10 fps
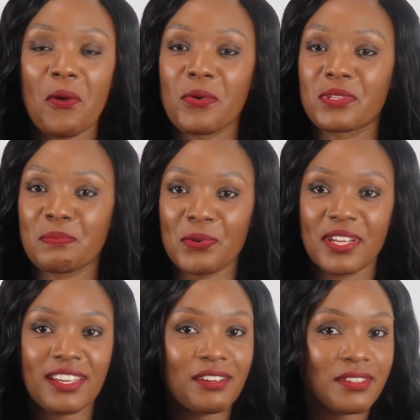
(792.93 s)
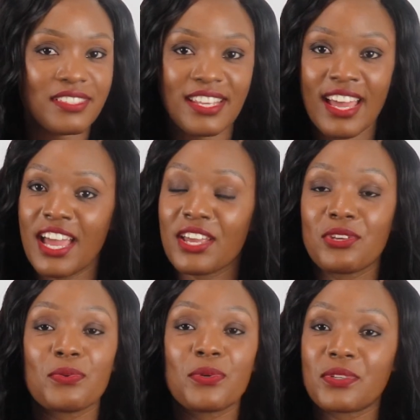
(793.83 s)
or spring, because
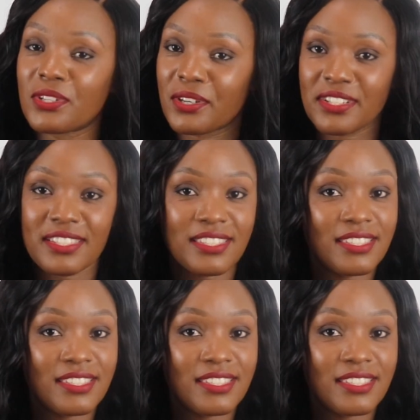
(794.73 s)
you would not,